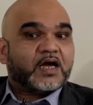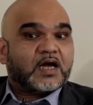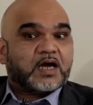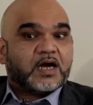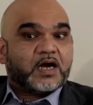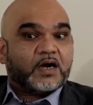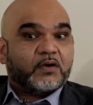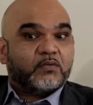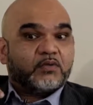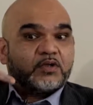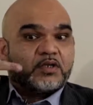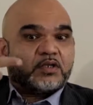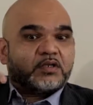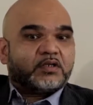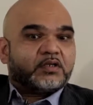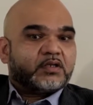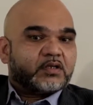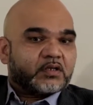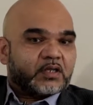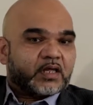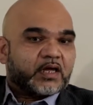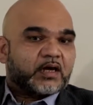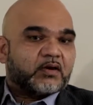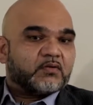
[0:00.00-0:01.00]
I
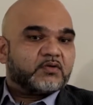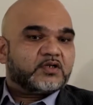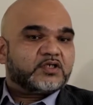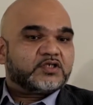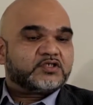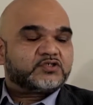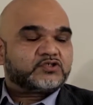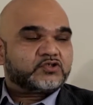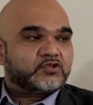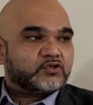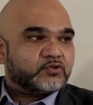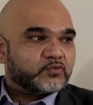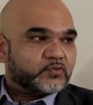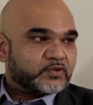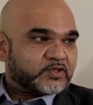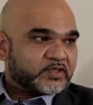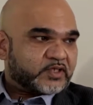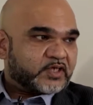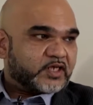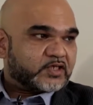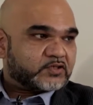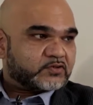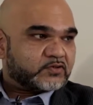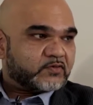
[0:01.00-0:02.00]
will issue you with a
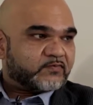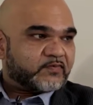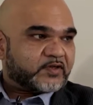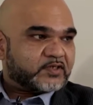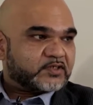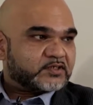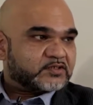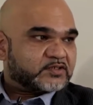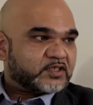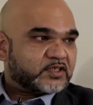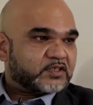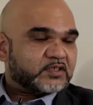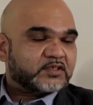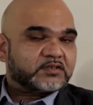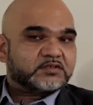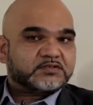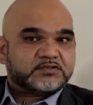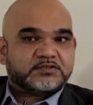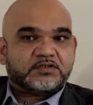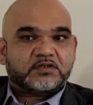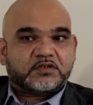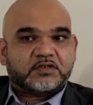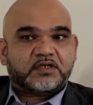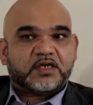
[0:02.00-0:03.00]
letter of undertaking.
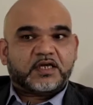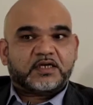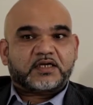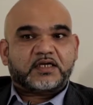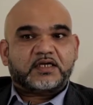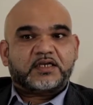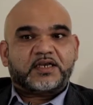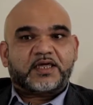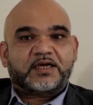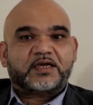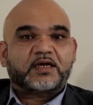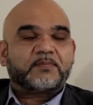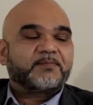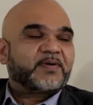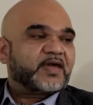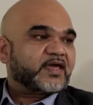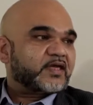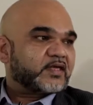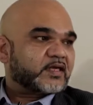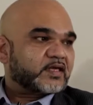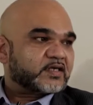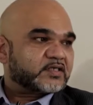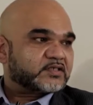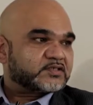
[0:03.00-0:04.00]
It's like a
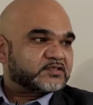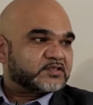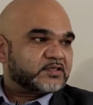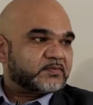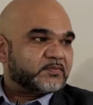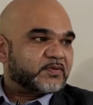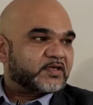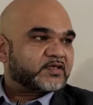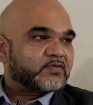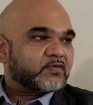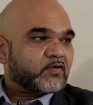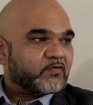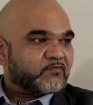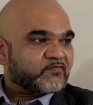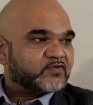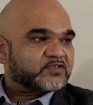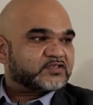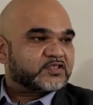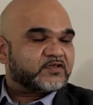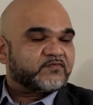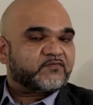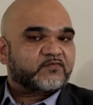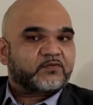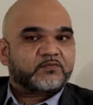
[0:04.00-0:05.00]
bank guarantee, but
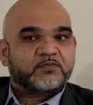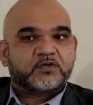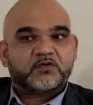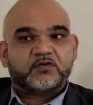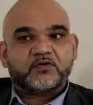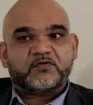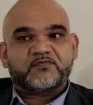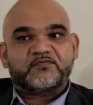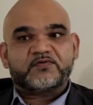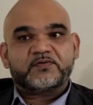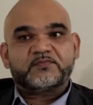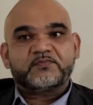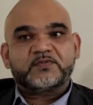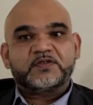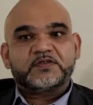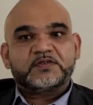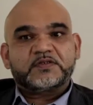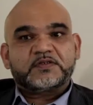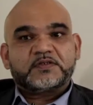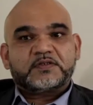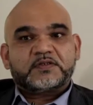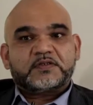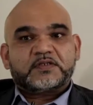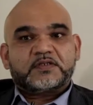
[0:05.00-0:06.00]
obviously from a law firm,
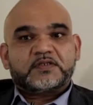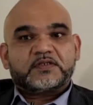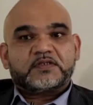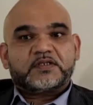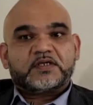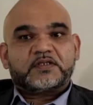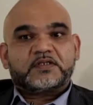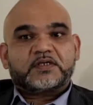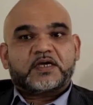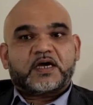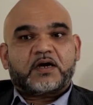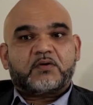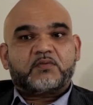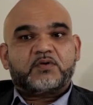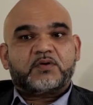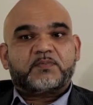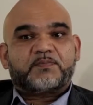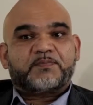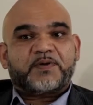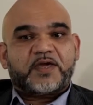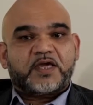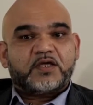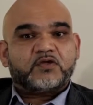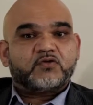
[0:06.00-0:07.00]
that I will
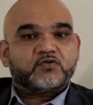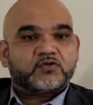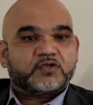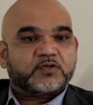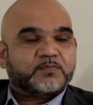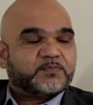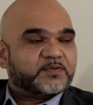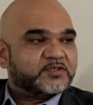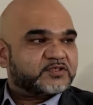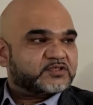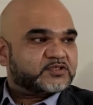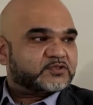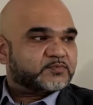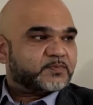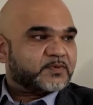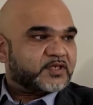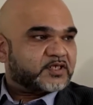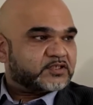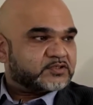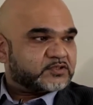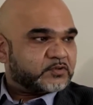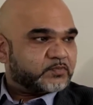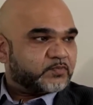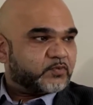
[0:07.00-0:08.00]
pay you the purchase
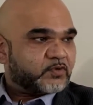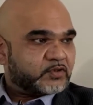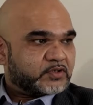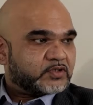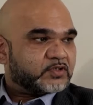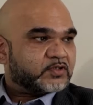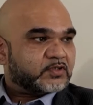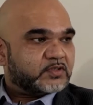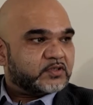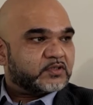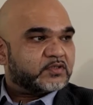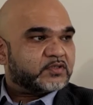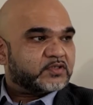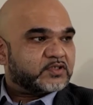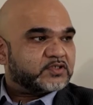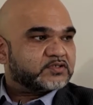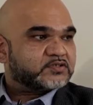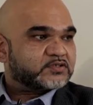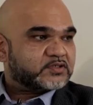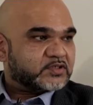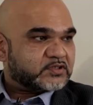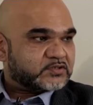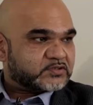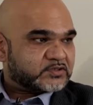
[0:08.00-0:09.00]
price upon
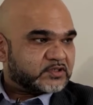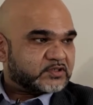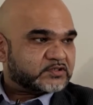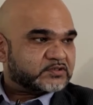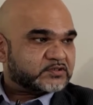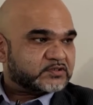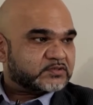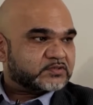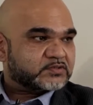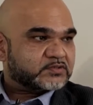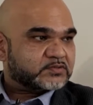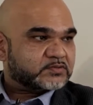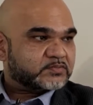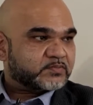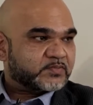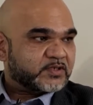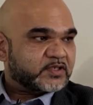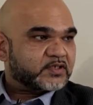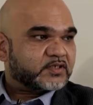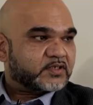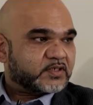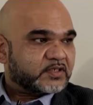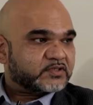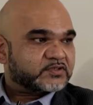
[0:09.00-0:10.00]
these transactions
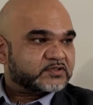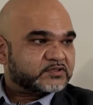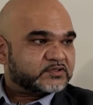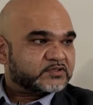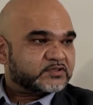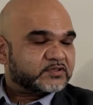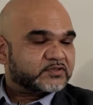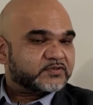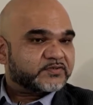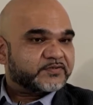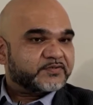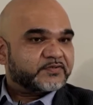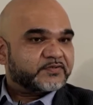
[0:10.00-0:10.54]
being registered.